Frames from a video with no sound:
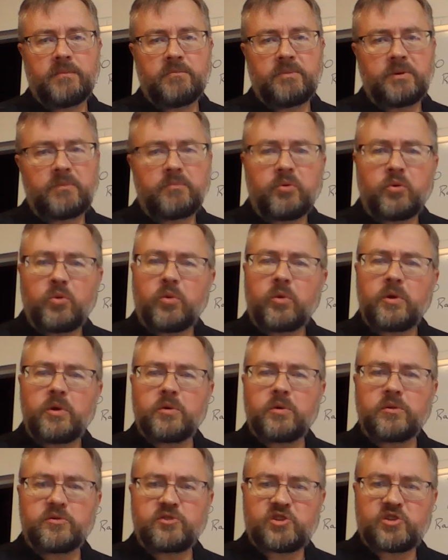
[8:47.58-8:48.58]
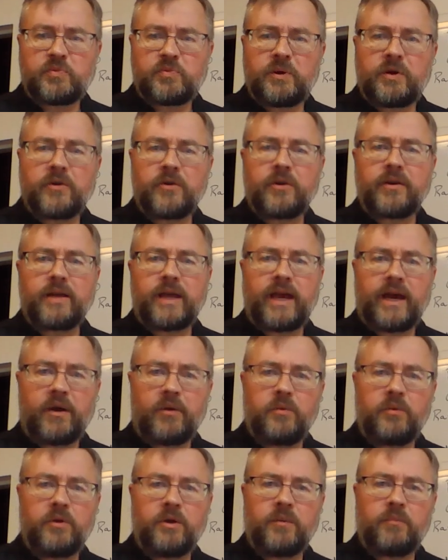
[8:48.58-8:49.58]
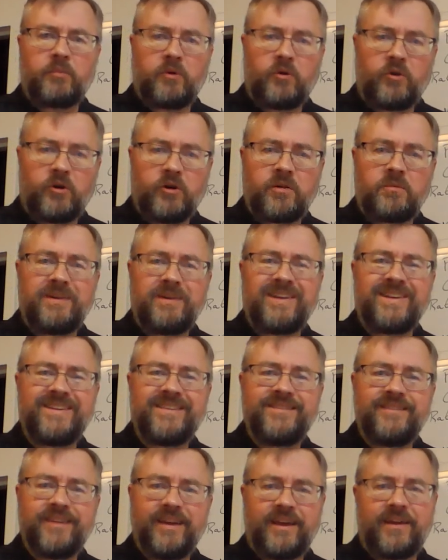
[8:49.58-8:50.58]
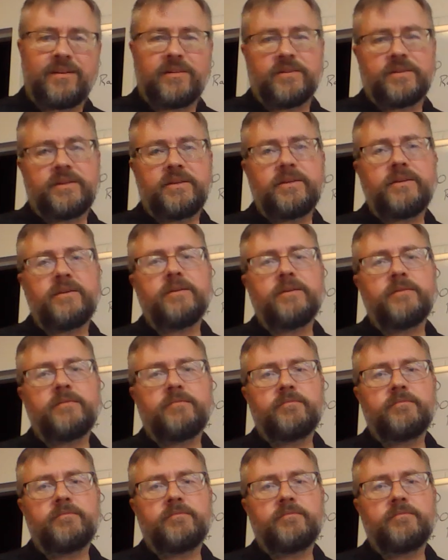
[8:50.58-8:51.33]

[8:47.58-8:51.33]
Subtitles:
but pour your Spirit out upon me daily,